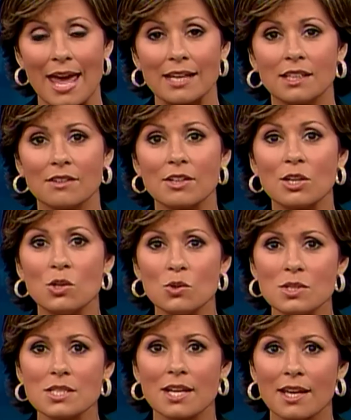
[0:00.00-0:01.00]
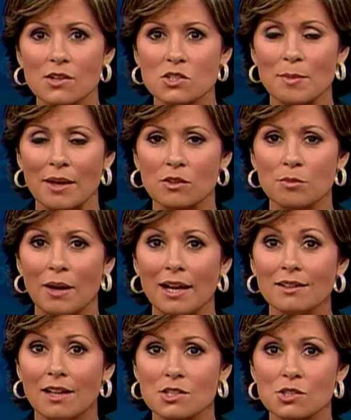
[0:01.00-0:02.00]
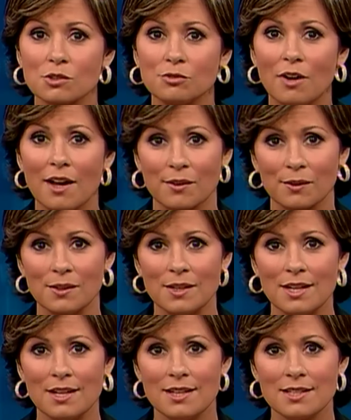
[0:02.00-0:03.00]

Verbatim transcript: and giving new details about their biological father.